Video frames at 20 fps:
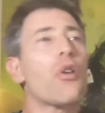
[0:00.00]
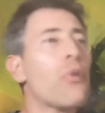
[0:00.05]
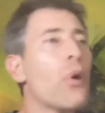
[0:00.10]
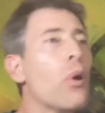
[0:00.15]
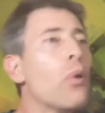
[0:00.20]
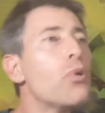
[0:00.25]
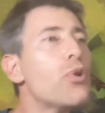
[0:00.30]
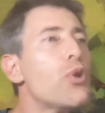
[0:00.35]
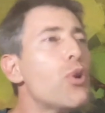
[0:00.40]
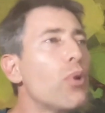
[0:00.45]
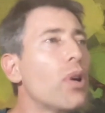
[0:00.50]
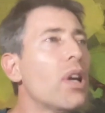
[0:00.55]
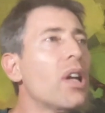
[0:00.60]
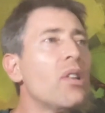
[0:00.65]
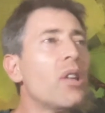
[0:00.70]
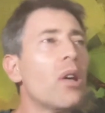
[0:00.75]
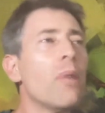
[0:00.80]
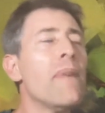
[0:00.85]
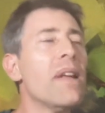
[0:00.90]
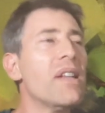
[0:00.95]
Those who can
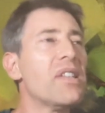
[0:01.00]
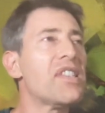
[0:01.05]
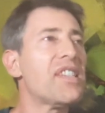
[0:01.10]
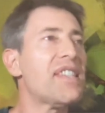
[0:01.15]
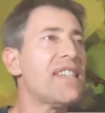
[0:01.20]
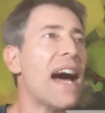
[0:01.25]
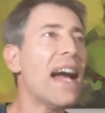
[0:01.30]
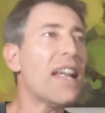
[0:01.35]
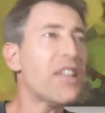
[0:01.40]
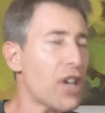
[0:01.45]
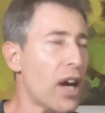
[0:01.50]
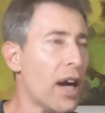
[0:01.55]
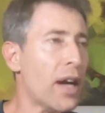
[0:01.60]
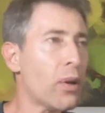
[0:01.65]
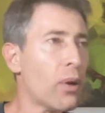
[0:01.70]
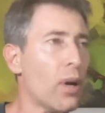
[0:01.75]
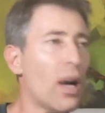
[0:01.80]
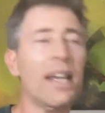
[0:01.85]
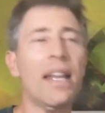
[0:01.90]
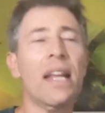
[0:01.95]
commit
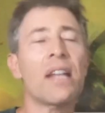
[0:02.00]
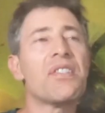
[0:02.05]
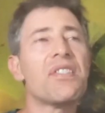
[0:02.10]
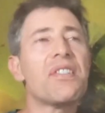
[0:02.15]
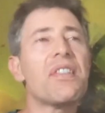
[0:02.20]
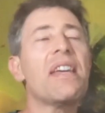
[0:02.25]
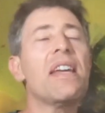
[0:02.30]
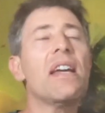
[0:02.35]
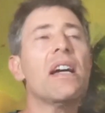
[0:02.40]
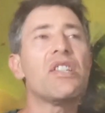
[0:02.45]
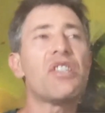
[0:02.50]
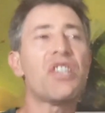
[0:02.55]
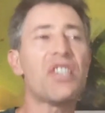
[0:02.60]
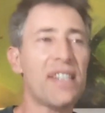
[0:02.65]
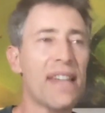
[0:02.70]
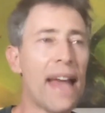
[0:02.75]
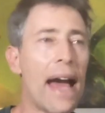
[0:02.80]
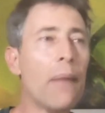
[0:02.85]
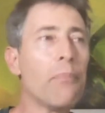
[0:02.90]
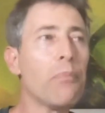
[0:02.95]
satire against the
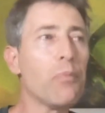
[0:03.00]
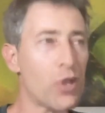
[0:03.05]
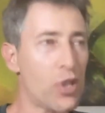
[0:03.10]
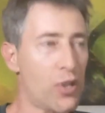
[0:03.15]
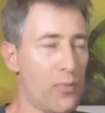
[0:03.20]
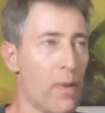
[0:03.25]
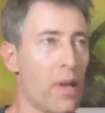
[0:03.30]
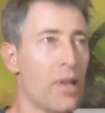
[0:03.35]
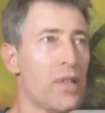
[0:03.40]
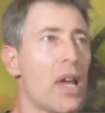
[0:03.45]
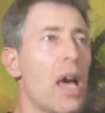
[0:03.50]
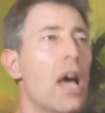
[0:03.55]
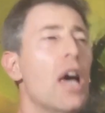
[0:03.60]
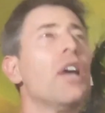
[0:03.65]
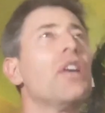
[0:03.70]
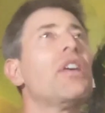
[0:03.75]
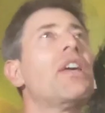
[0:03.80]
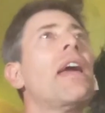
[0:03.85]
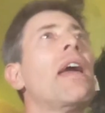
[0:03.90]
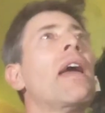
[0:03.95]
establishment
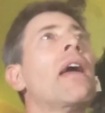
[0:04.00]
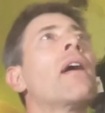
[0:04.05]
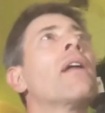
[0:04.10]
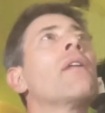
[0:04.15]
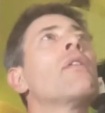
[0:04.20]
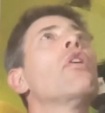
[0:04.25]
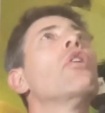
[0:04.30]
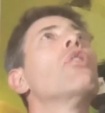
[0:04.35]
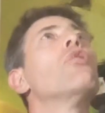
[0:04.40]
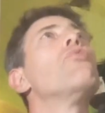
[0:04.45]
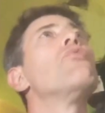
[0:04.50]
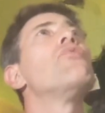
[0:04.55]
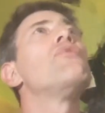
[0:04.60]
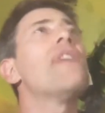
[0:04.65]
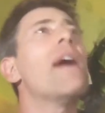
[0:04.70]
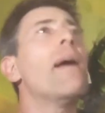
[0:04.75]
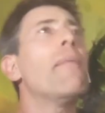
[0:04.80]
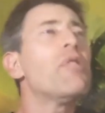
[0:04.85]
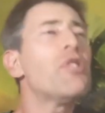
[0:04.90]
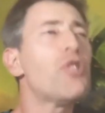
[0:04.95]
can
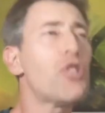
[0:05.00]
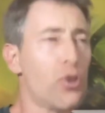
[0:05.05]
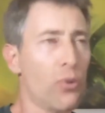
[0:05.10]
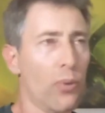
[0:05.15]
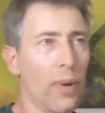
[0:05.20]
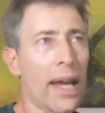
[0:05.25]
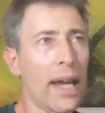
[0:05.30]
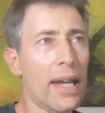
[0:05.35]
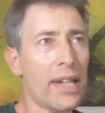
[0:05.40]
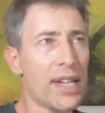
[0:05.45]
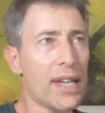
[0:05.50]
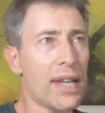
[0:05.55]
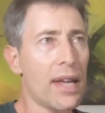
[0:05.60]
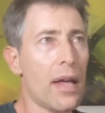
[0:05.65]
demonstrate